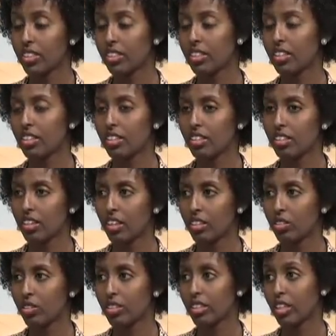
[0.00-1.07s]
study that
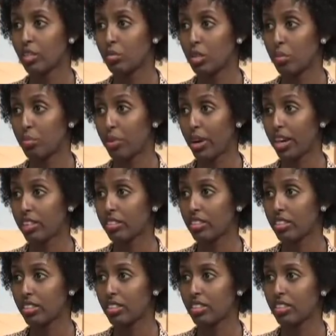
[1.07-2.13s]
looked at the
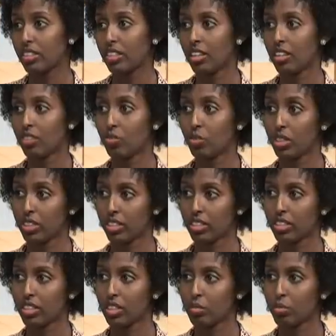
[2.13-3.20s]
practice and we
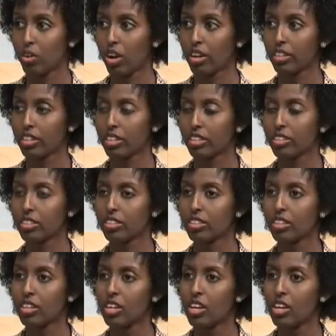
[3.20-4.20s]
tested products.